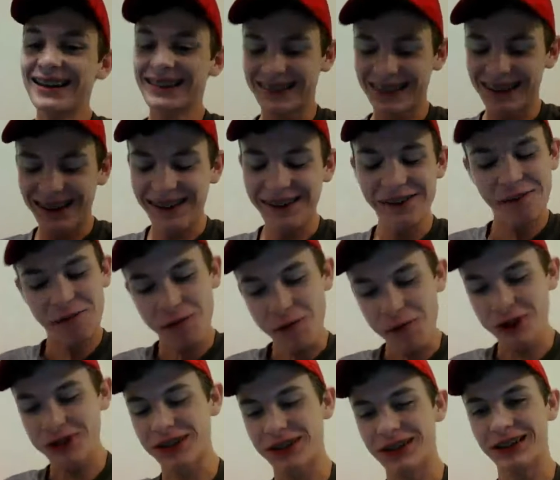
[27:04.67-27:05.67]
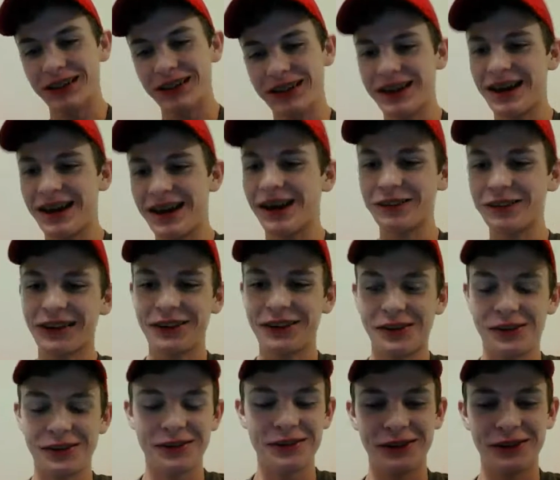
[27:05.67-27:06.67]
So, unfortunately, I don't
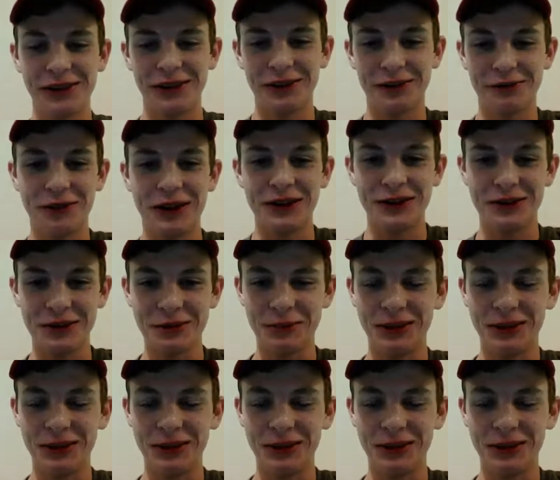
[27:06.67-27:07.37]
like to face it.